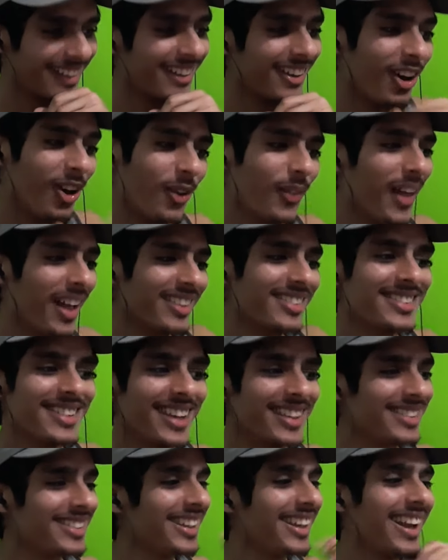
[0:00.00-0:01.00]
Oh, that's
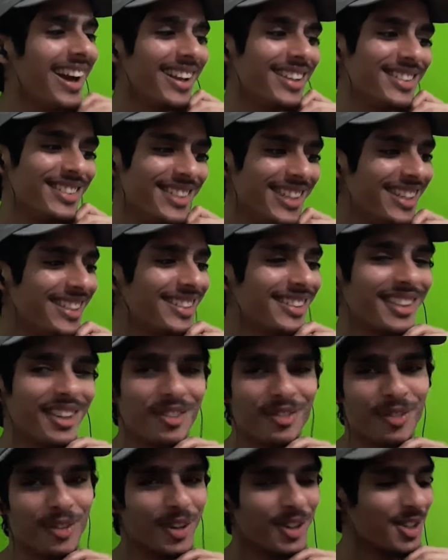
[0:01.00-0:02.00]
Jessica's sister
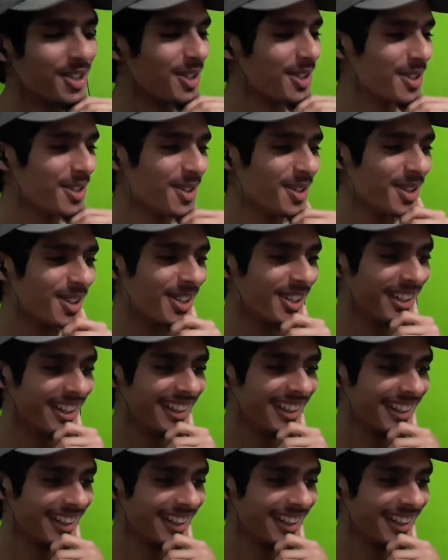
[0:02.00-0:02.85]
for sure.